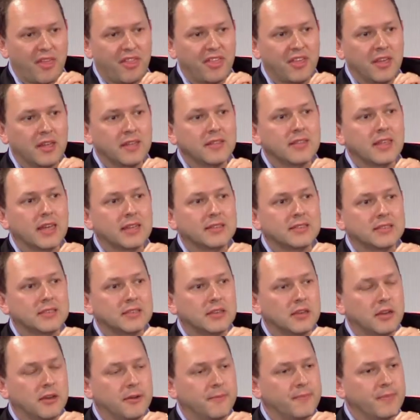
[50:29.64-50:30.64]
think
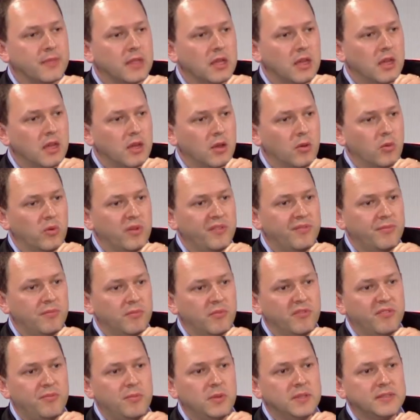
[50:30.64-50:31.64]
that
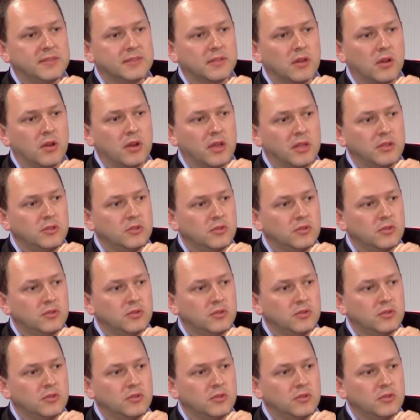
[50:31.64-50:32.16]
we've been starting